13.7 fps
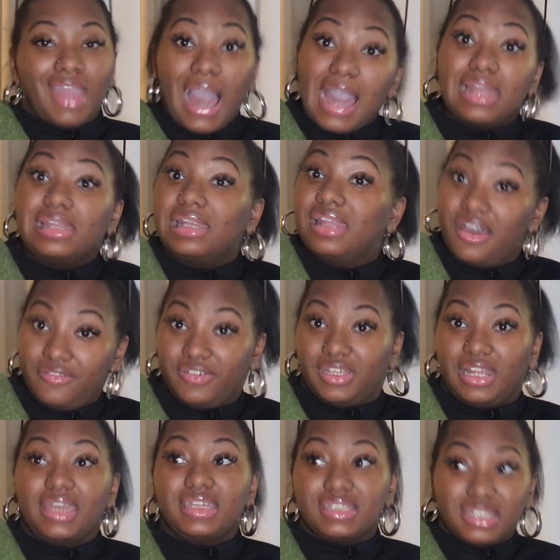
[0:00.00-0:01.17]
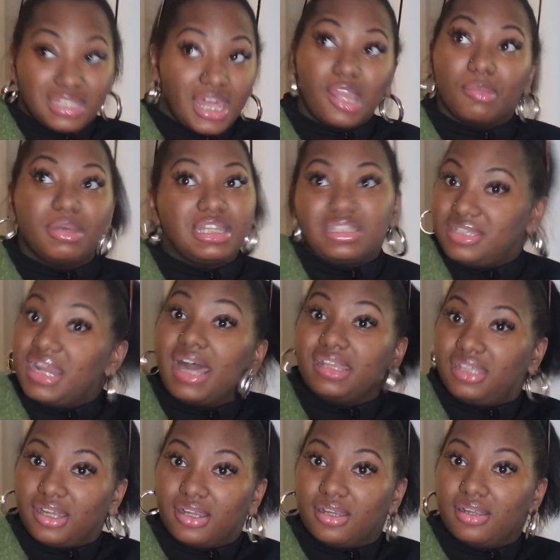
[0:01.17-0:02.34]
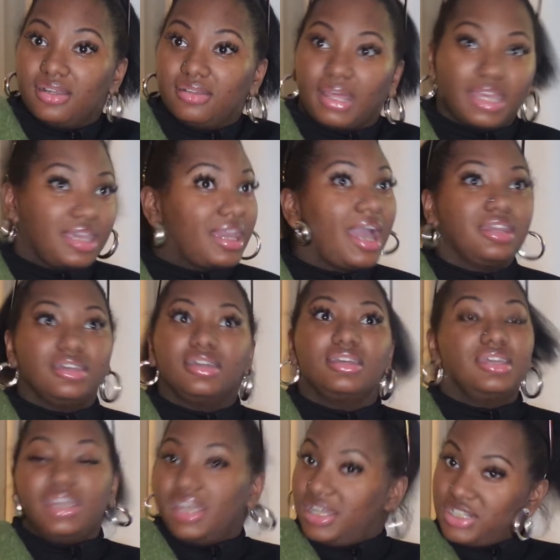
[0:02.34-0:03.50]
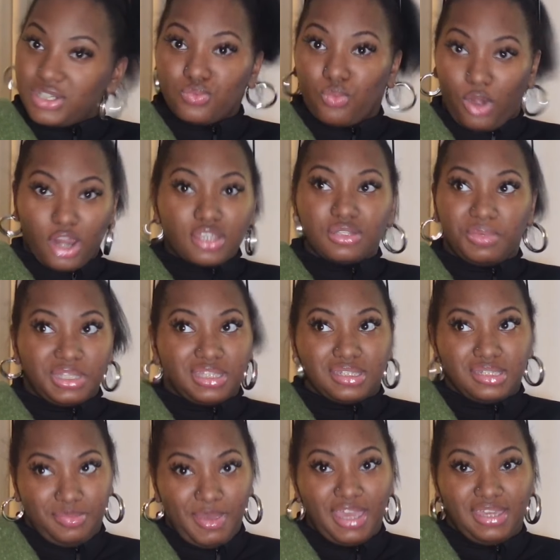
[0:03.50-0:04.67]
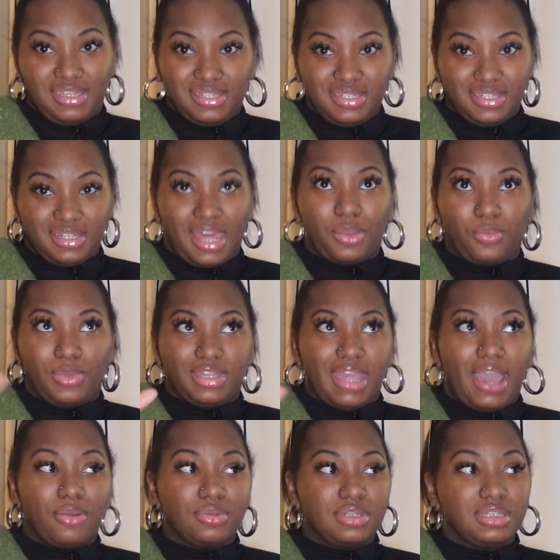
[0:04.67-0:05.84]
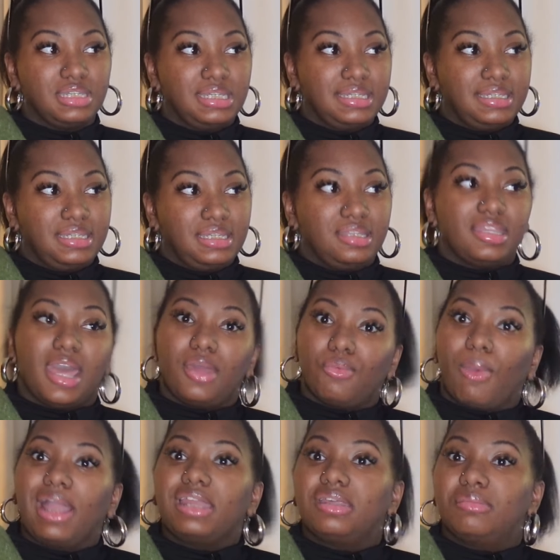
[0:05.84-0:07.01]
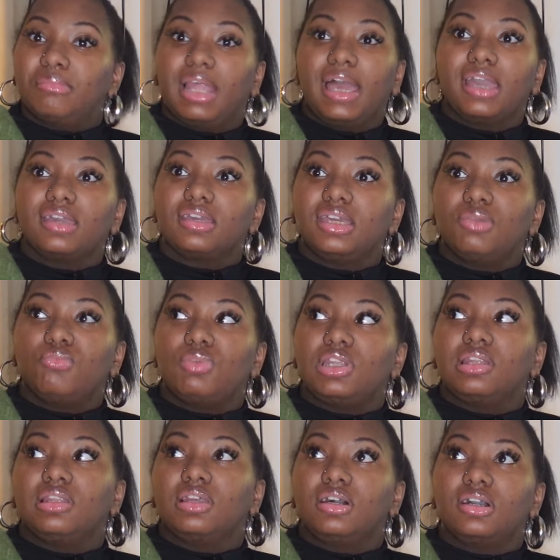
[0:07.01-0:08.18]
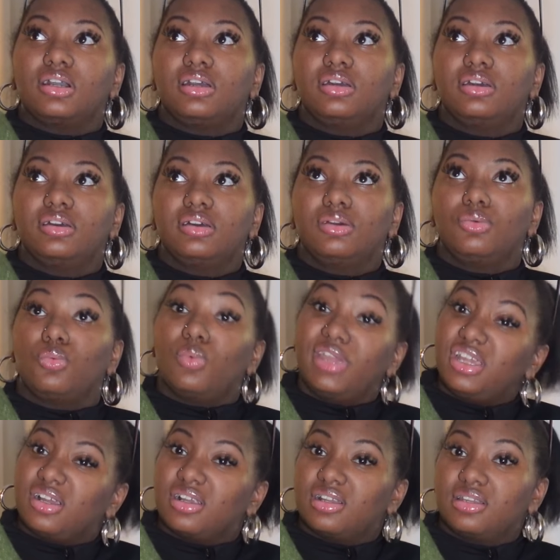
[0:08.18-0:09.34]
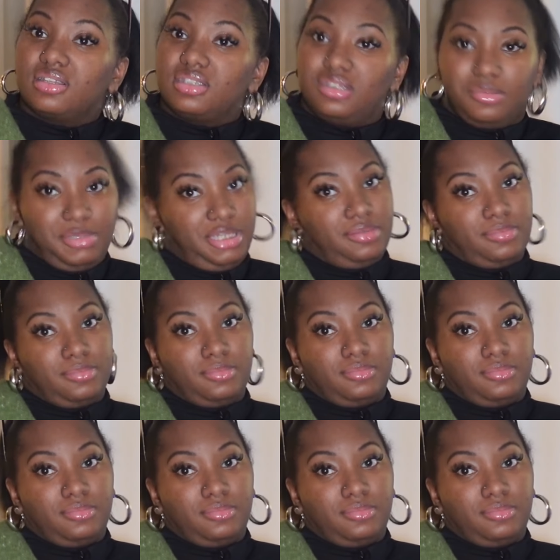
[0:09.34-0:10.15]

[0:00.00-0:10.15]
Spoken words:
I love it. Like, it's there, but it's not there. Like, it just works with the space. Like, without that white and black, it would look weird to me.